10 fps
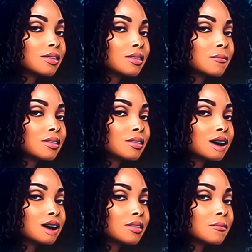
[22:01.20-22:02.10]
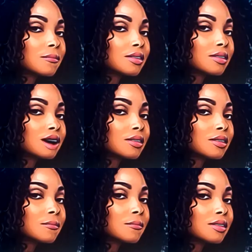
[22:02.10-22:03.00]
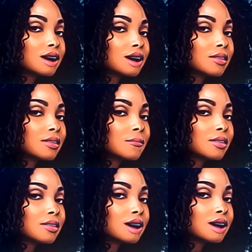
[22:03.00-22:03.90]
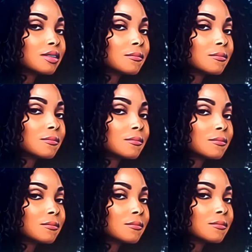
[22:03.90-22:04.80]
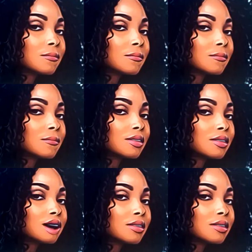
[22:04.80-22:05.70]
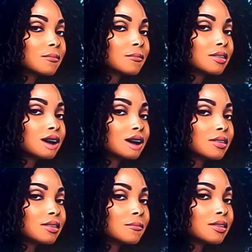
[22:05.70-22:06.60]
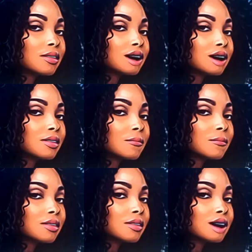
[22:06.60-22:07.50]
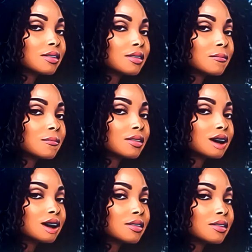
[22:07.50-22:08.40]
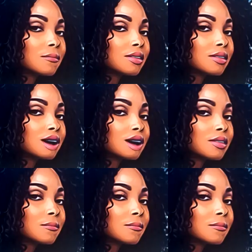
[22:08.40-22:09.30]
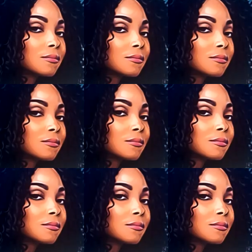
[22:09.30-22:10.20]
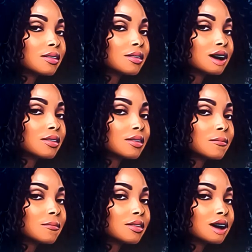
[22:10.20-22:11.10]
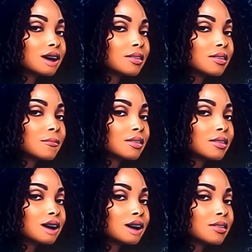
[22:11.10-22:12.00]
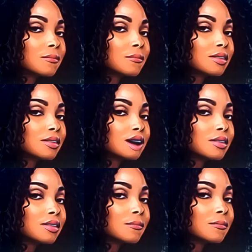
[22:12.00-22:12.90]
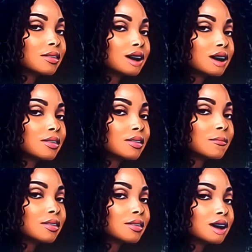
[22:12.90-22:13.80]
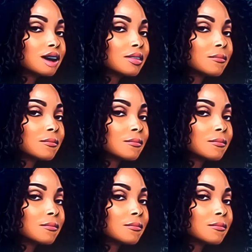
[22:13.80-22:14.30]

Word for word: She starts explaining. Then Drew tells Candy that she heard what she said, and Candy was like, yes, I said and seen. So Drew said, but I mean, it was a real moment for me. Candy's like, well, it wasn't even that serious of a conversation.